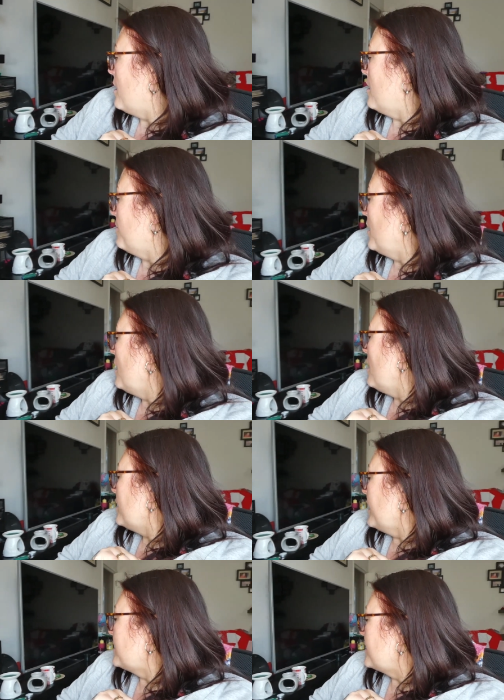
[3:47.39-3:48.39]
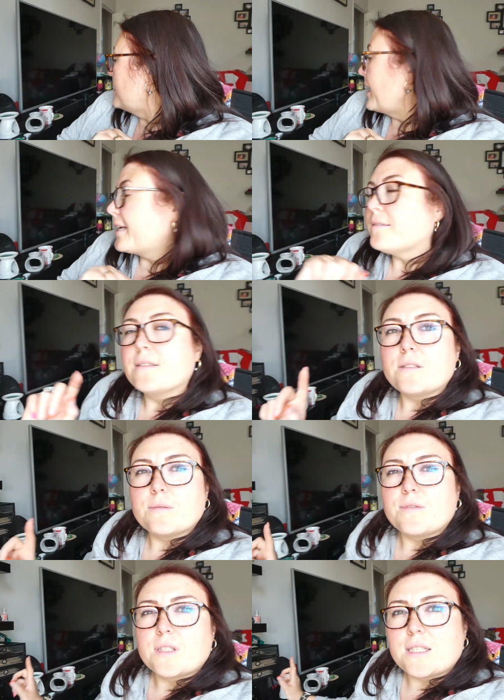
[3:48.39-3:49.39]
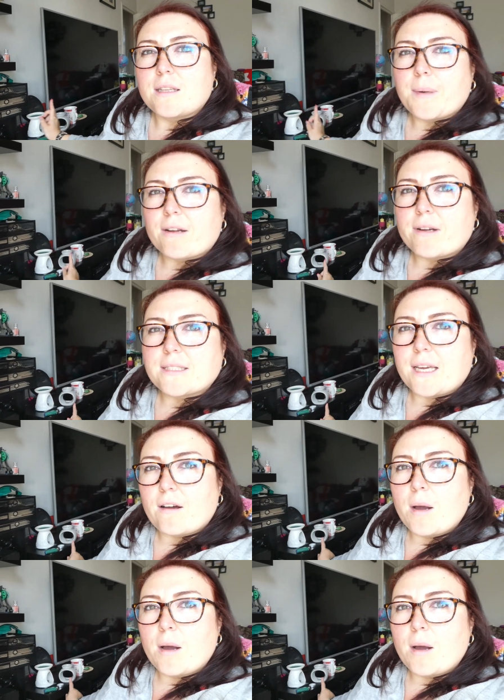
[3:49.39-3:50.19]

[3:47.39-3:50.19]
Um, yesterday, I don't know if you can see in the background here,